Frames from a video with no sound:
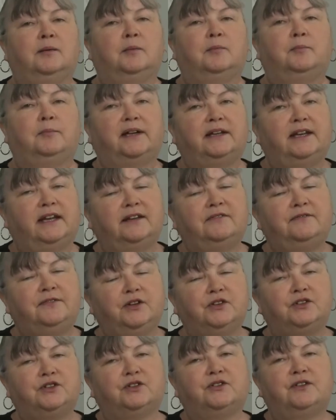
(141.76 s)
But if
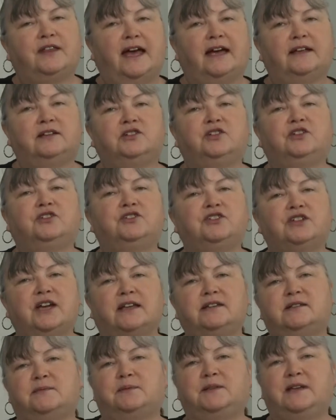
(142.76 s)
you do that, you
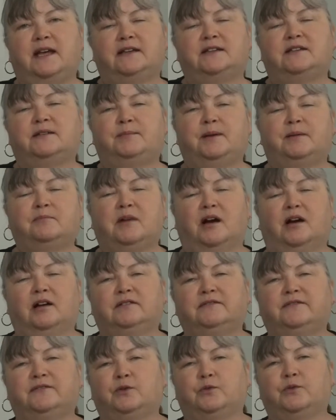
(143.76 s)
just need to be
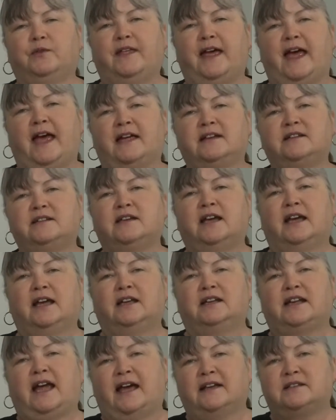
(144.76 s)
mindful that,
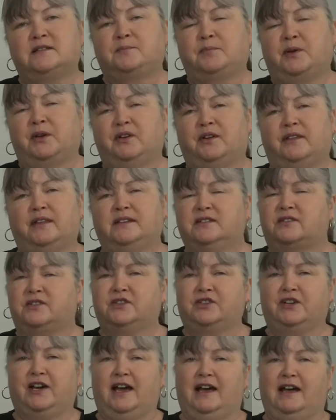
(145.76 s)
as per this
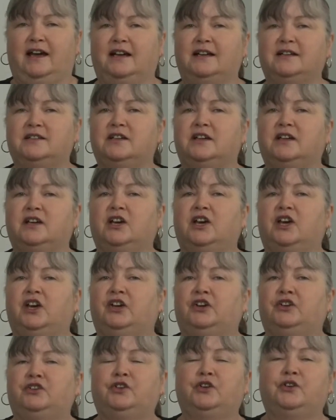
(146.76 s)
chart,
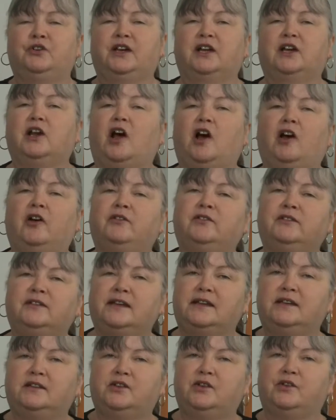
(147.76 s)
you can
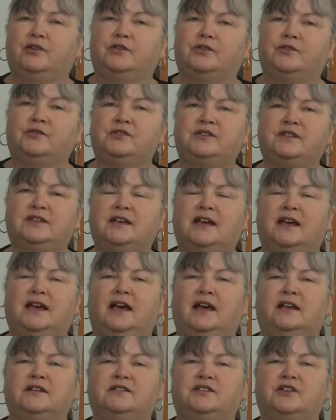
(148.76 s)
only use
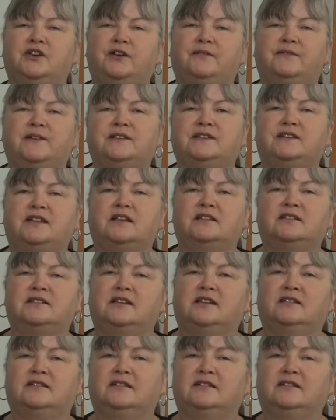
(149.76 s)
services